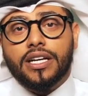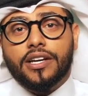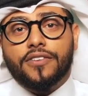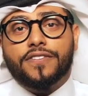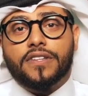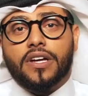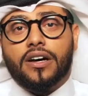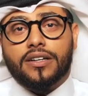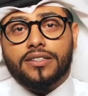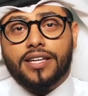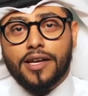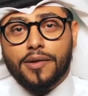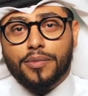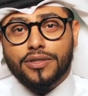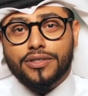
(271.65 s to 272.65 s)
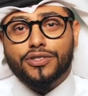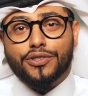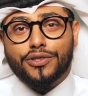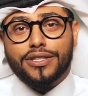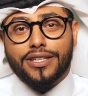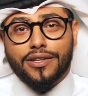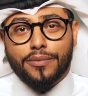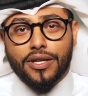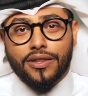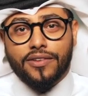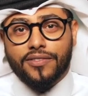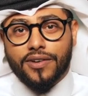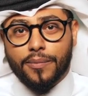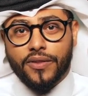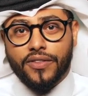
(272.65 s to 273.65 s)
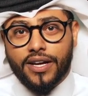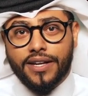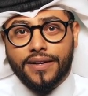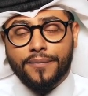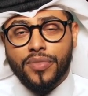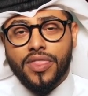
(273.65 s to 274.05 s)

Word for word: iftar table during the month of Ramadan.